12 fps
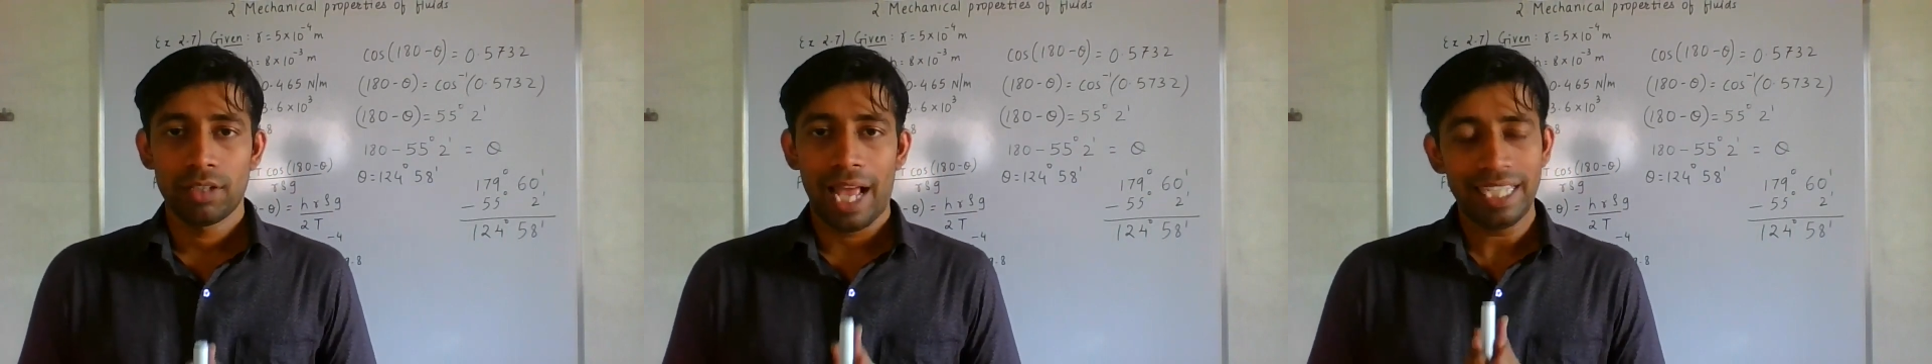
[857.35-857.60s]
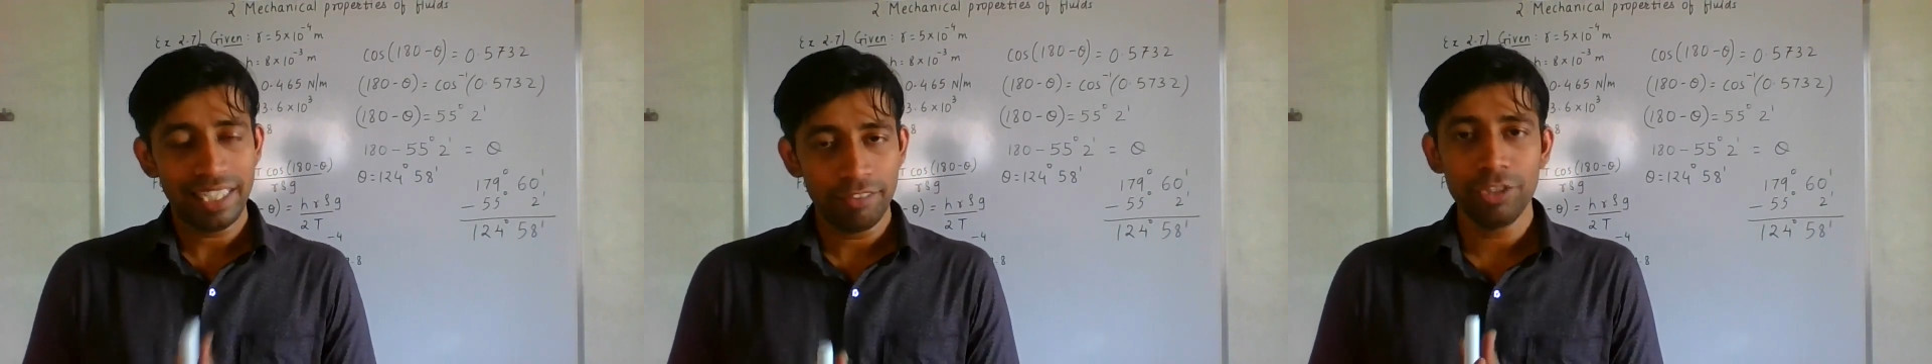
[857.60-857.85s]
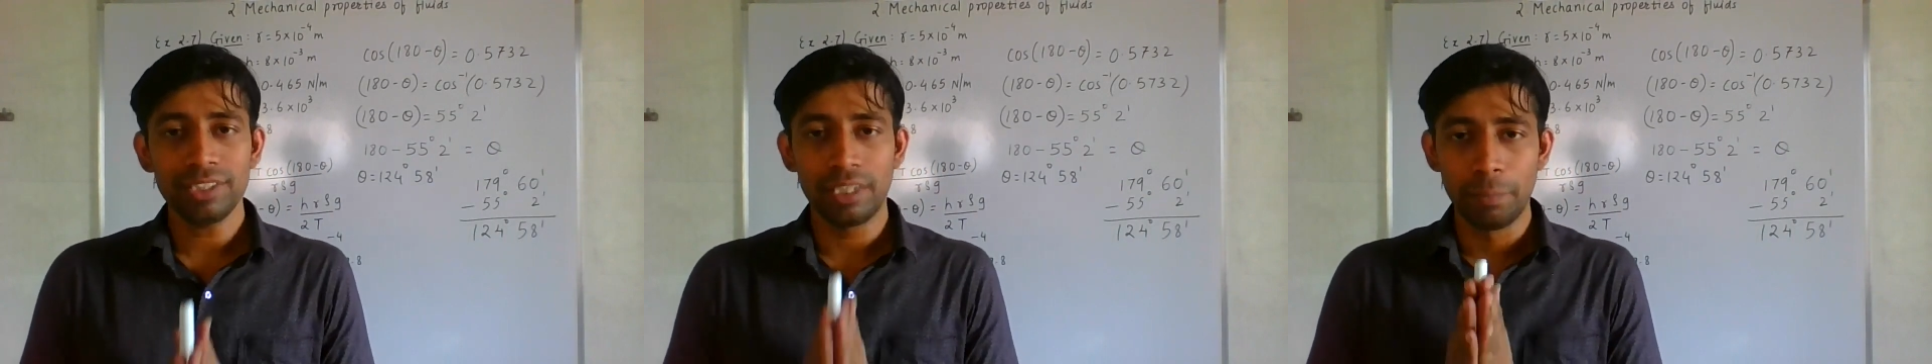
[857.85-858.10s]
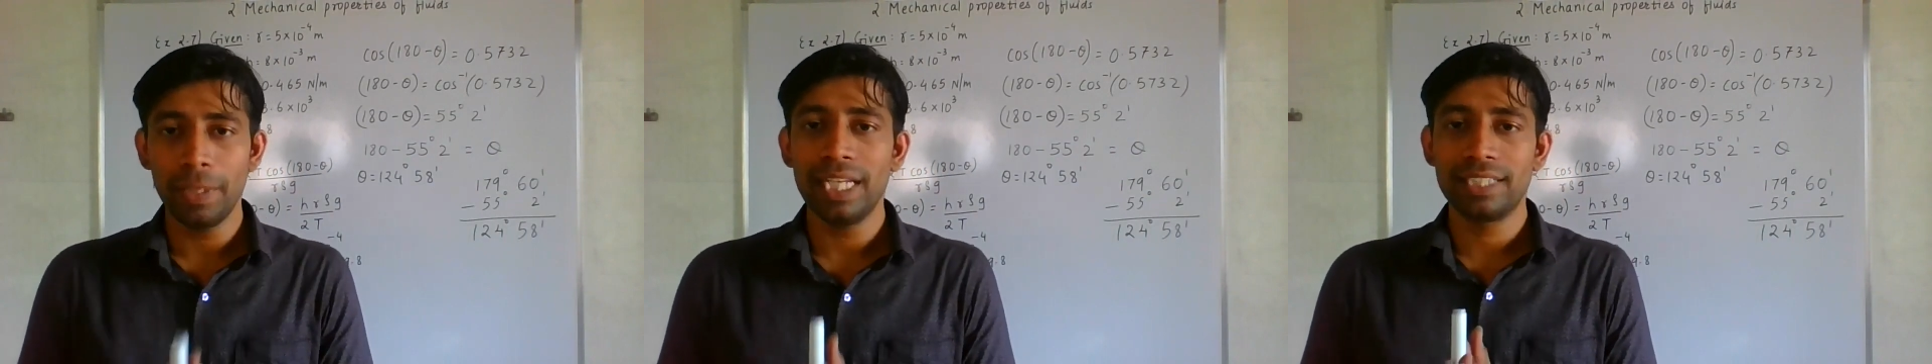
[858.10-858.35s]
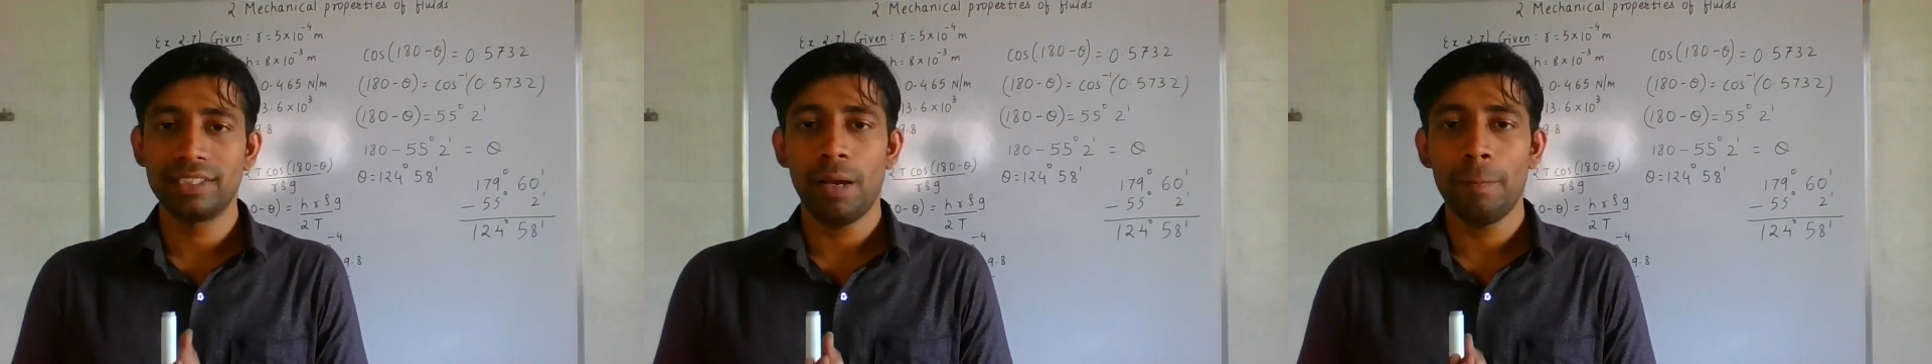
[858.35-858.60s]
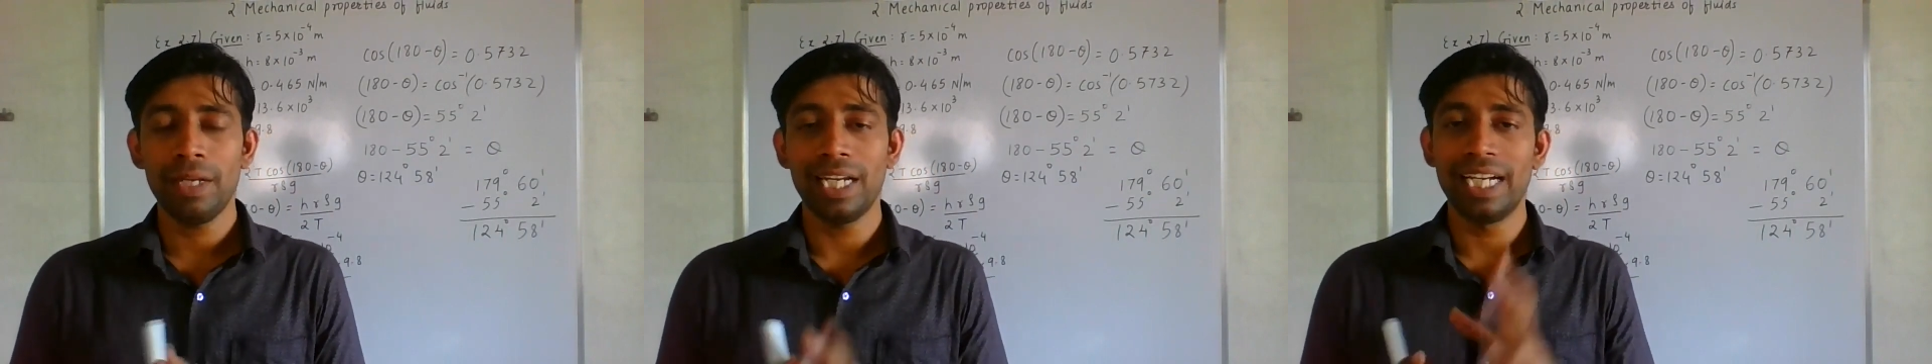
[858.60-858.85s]
I'll give you a simple
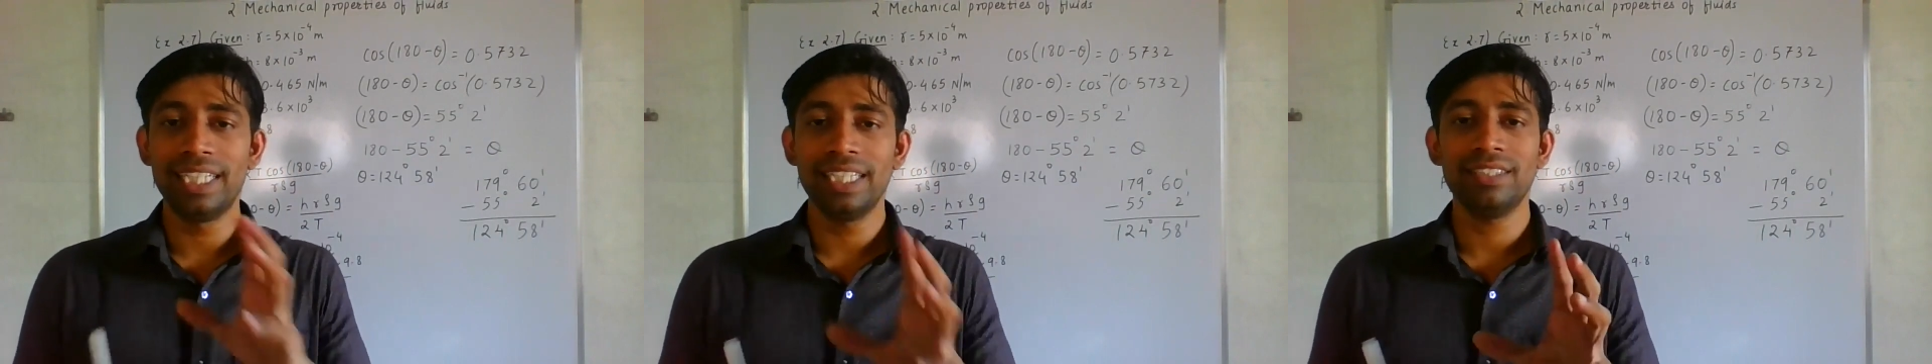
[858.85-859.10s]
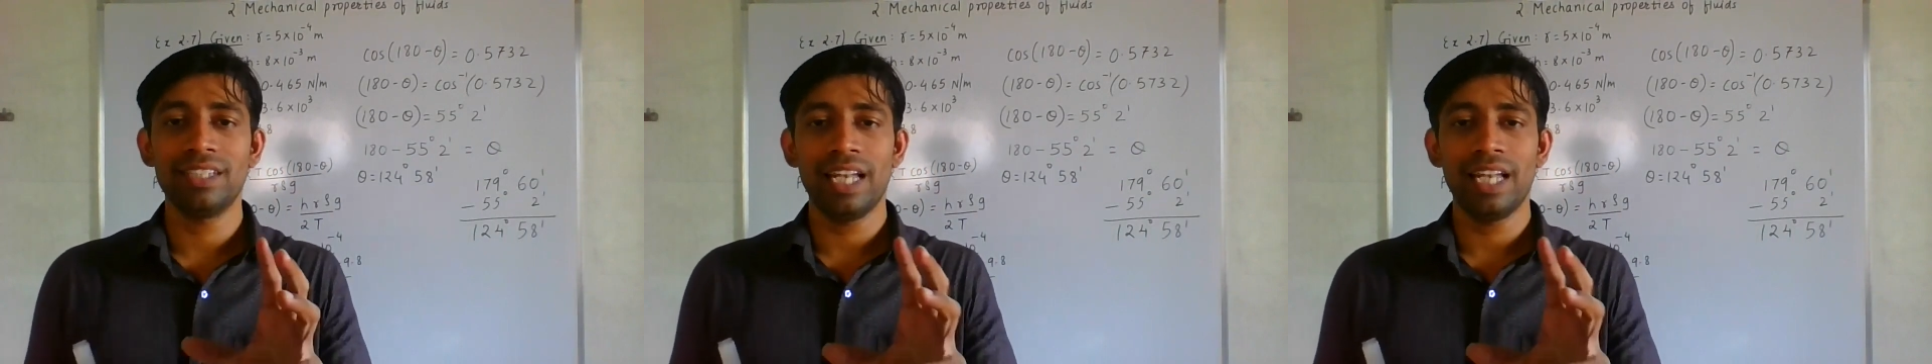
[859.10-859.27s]
example. It is